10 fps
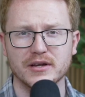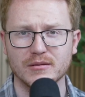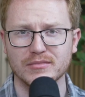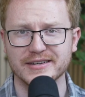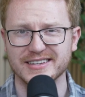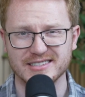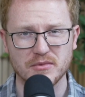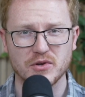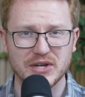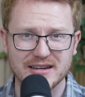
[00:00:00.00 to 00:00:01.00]
income planning. It's
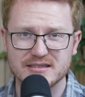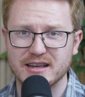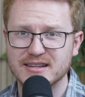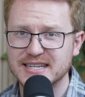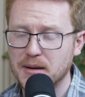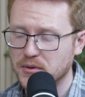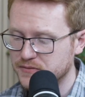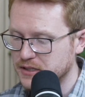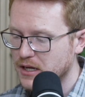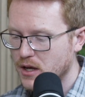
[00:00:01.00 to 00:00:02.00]
something you got to stay on top
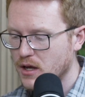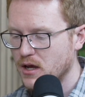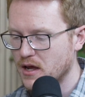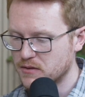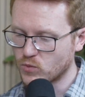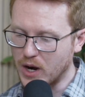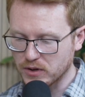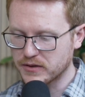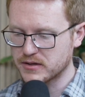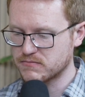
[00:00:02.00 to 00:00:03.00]
of. And while
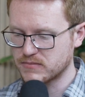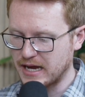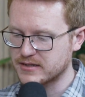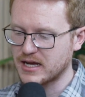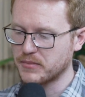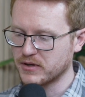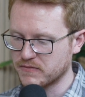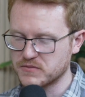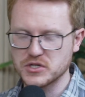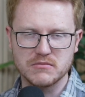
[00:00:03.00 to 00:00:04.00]
we're on that topic
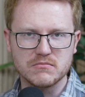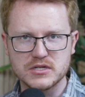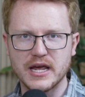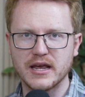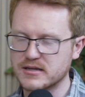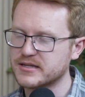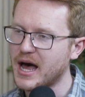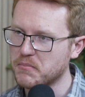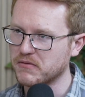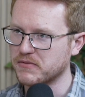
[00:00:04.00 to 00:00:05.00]
of just staying on
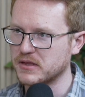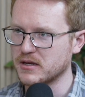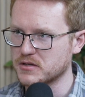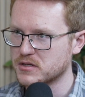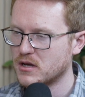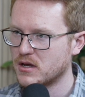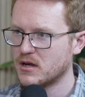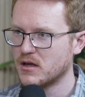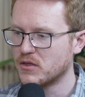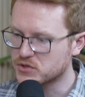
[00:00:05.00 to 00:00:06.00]
top of things,
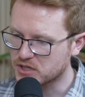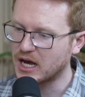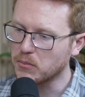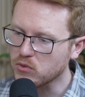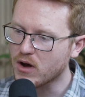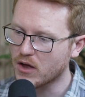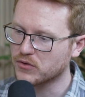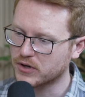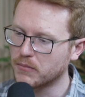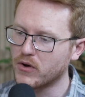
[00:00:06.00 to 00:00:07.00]
there's a couple
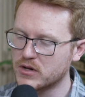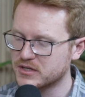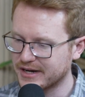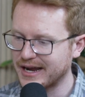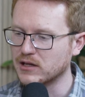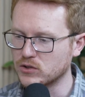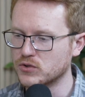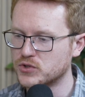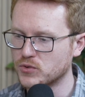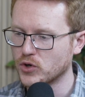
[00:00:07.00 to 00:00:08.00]
other components like I
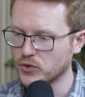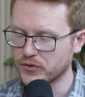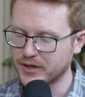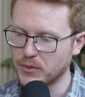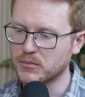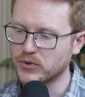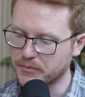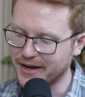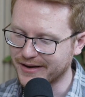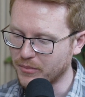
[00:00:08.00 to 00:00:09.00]
alluded to earlier that I want to
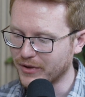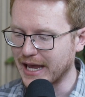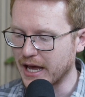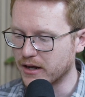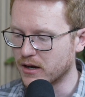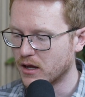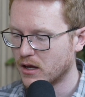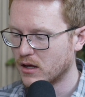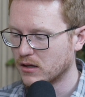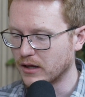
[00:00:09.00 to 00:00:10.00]
bring back up again.
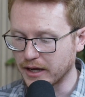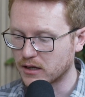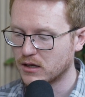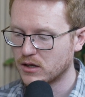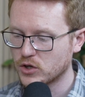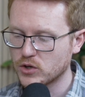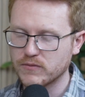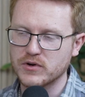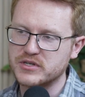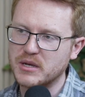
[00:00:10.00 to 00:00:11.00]
Like,
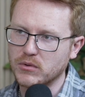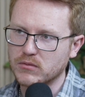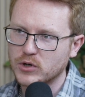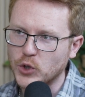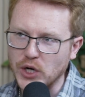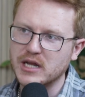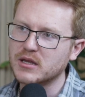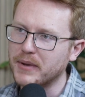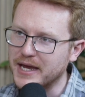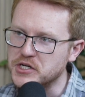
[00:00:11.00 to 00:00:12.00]
for example, creating
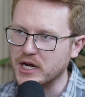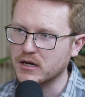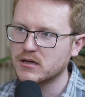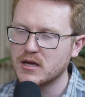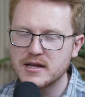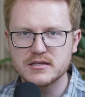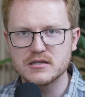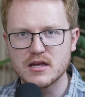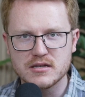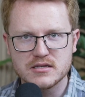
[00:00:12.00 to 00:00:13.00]
the paycheck.
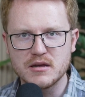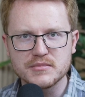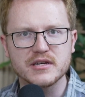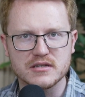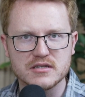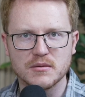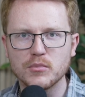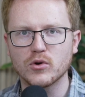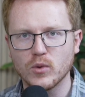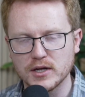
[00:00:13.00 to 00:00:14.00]
It seems like a
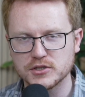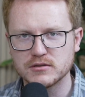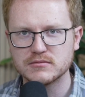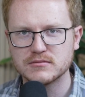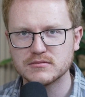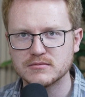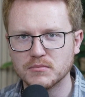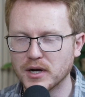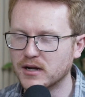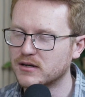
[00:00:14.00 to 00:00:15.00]
simple question,
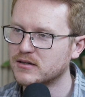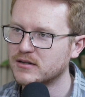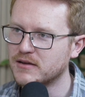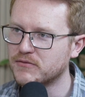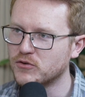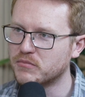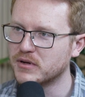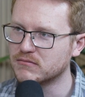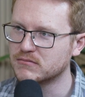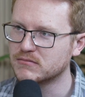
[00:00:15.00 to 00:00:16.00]
but if you've
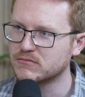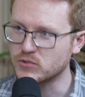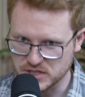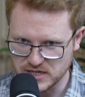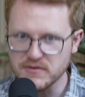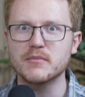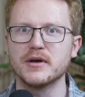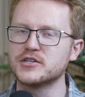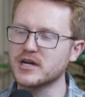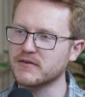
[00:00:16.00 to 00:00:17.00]
been receiving a
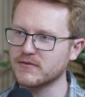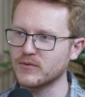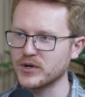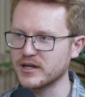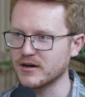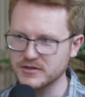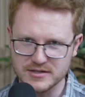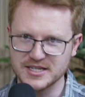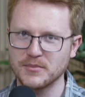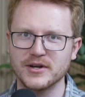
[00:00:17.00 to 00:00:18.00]
paycheck for 40 years
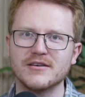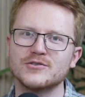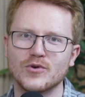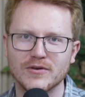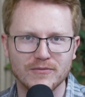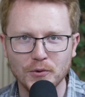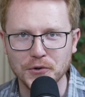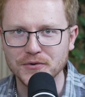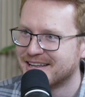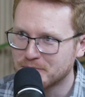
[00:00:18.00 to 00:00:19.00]
and somebody else wrote it for
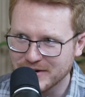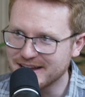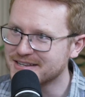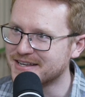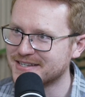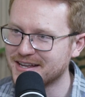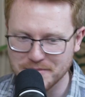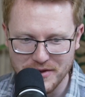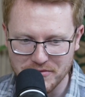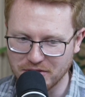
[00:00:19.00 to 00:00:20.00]
you, it's pretty easy. It's not
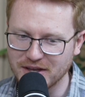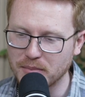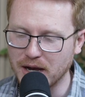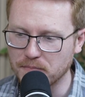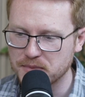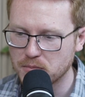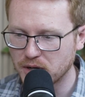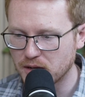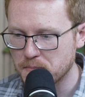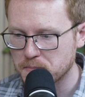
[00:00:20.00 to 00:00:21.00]
something you have to think about. But